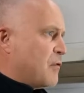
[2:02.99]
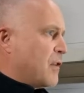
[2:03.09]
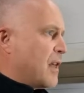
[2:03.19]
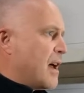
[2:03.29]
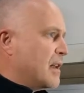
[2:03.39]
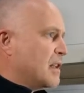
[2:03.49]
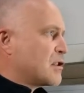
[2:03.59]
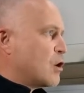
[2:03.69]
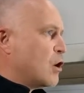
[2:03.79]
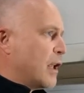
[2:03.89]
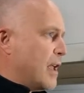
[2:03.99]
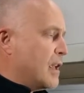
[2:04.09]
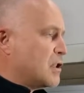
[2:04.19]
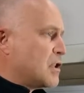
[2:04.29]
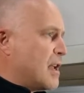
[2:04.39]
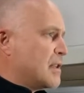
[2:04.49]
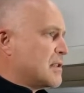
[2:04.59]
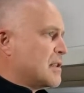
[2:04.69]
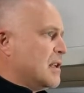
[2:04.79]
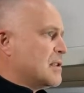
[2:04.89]
for that, and it's all
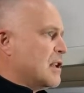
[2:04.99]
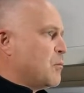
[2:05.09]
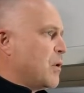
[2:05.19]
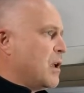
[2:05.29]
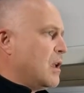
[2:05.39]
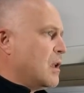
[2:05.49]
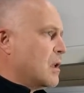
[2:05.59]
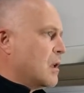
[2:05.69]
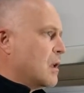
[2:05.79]
HACCP